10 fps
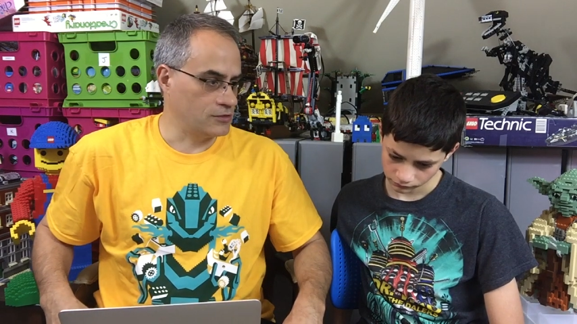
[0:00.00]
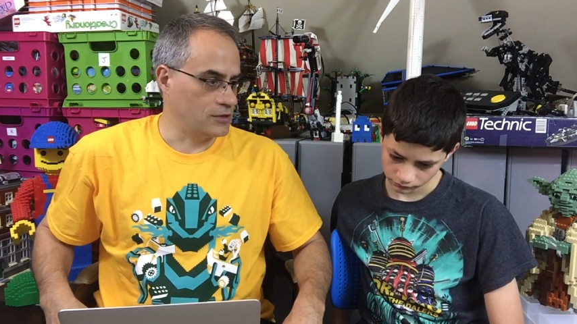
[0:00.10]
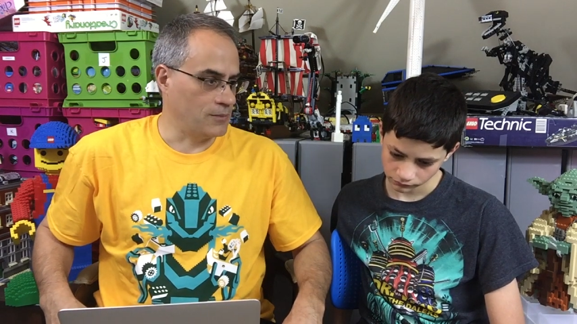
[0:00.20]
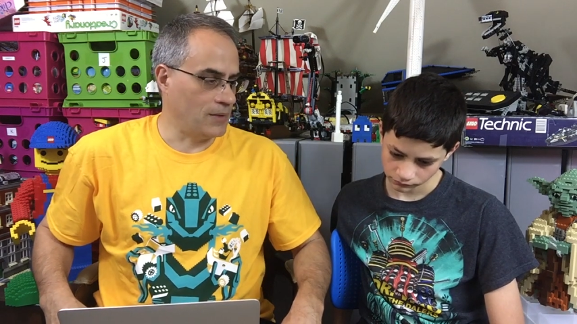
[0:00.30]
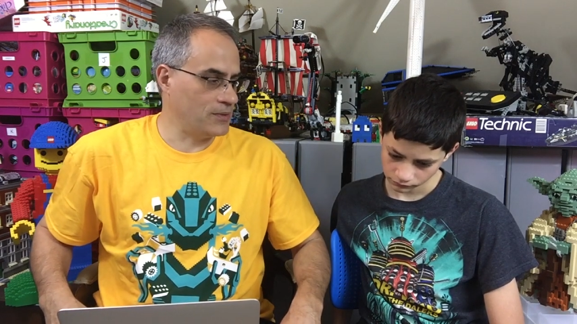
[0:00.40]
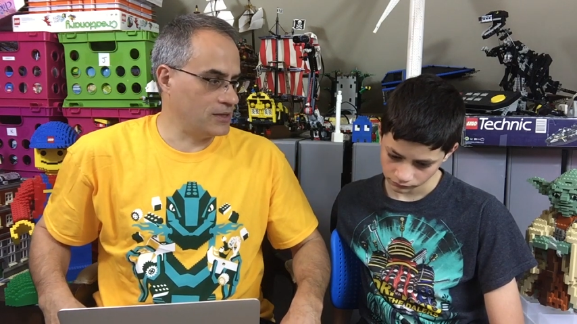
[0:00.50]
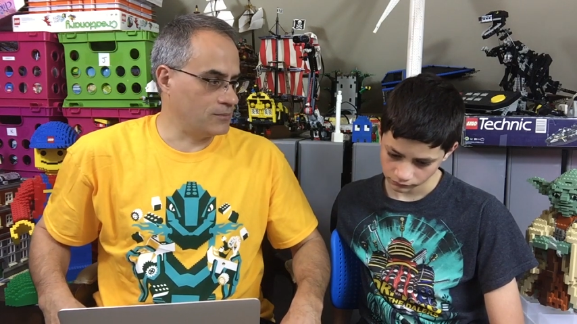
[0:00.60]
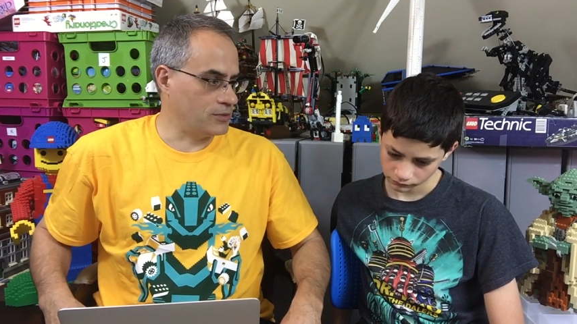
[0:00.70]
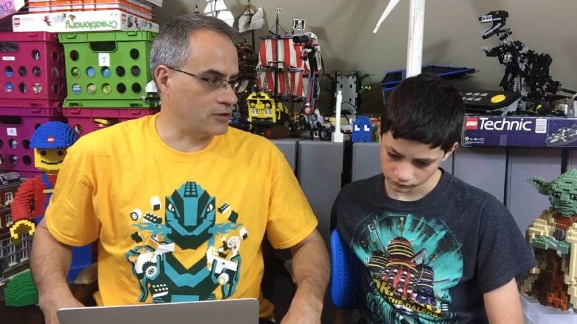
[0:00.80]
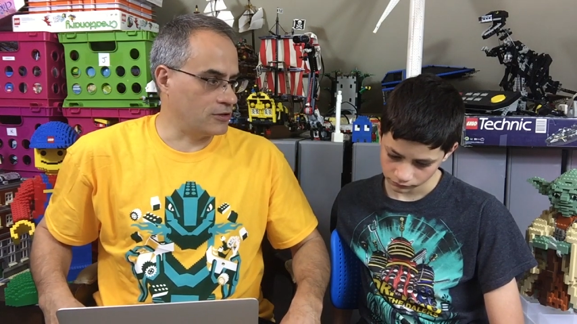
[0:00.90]
Speaker 1: Am I being
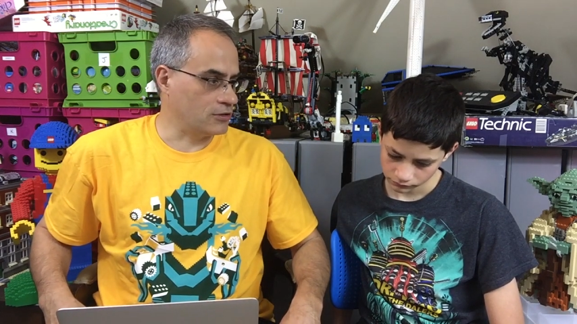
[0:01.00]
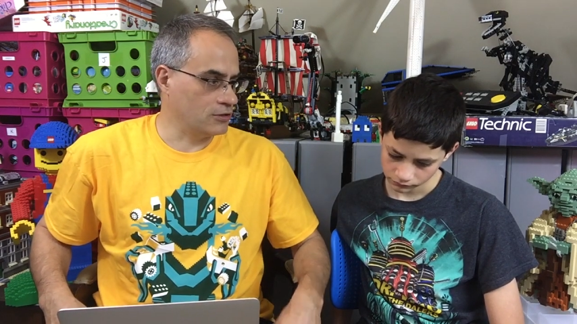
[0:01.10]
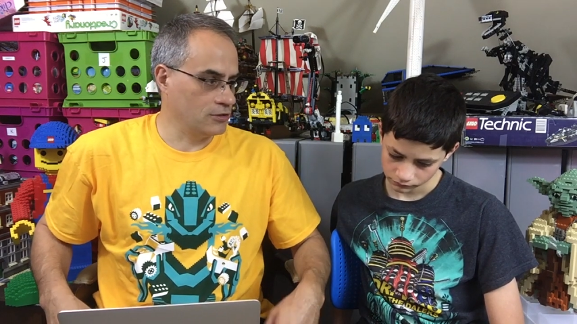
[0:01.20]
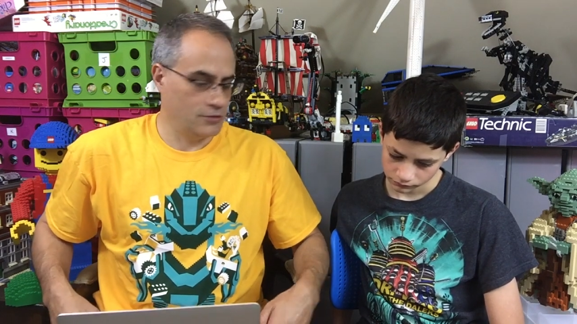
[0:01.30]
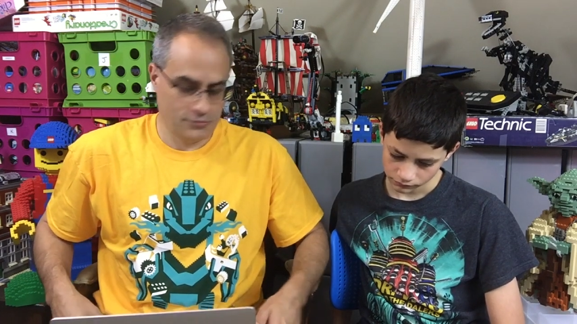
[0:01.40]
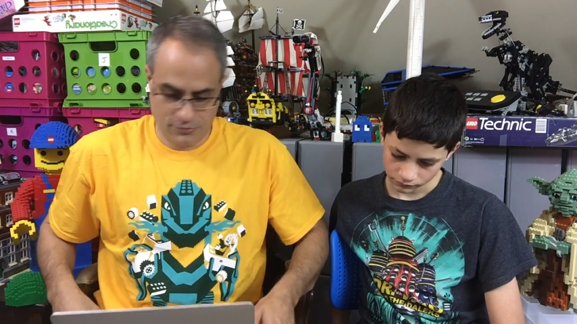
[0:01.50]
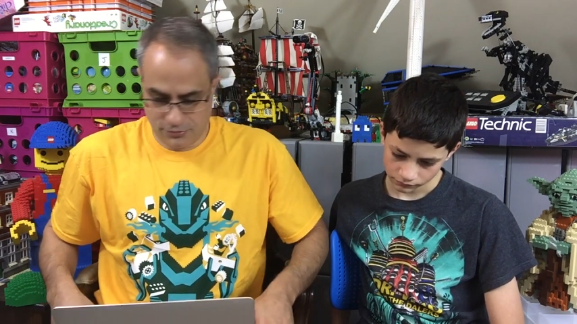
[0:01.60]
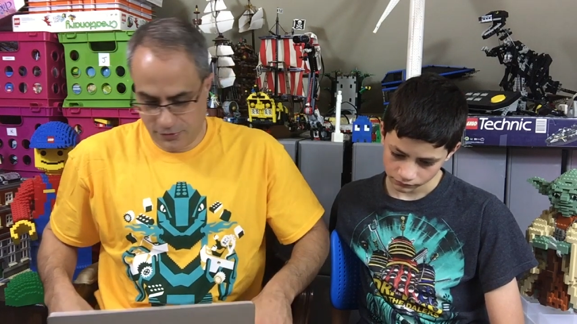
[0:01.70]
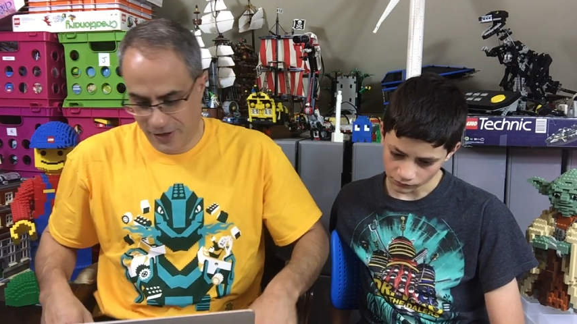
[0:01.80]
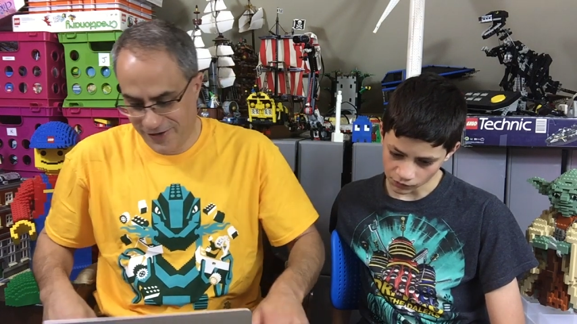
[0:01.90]
bitter?
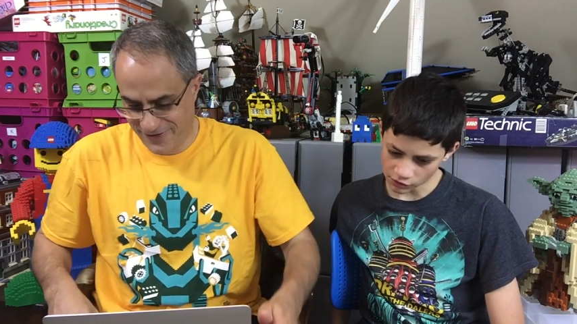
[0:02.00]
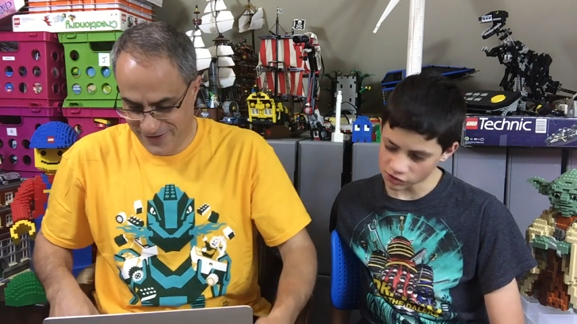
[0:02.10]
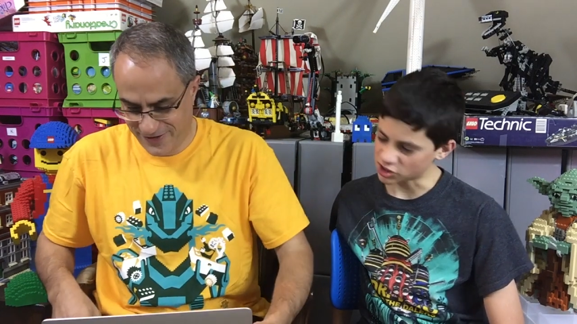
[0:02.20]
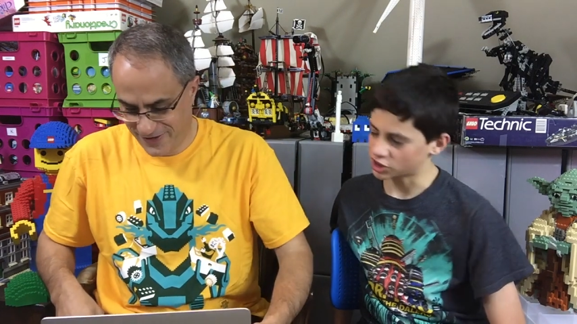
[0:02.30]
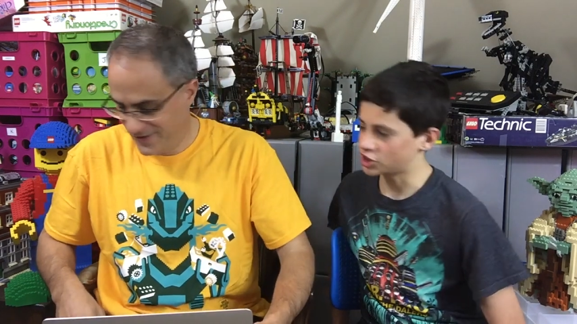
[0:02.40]
You're just